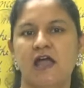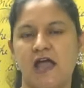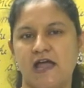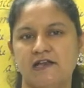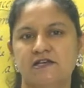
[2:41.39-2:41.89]

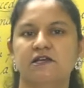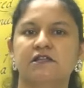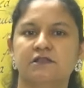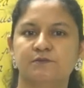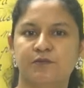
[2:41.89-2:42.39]
And
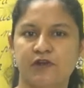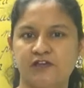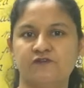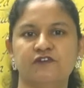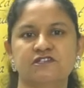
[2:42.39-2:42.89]
the
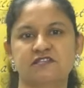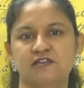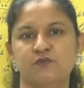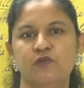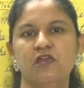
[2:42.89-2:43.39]
breakfast
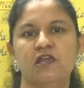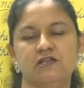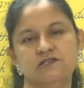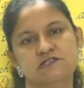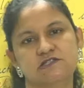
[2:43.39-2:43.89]
that we
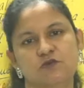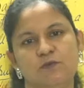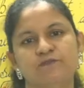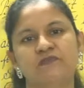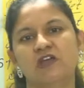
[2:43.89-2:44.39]

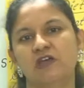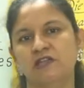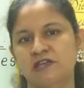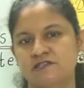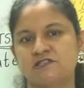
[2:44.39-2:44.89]
consume
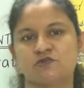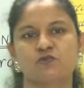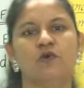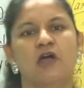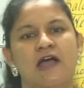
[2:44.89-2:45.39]
needs
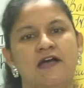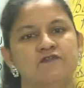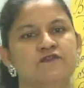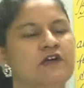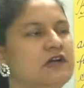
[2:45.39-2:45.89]
to
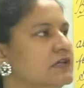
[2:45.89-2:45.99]
have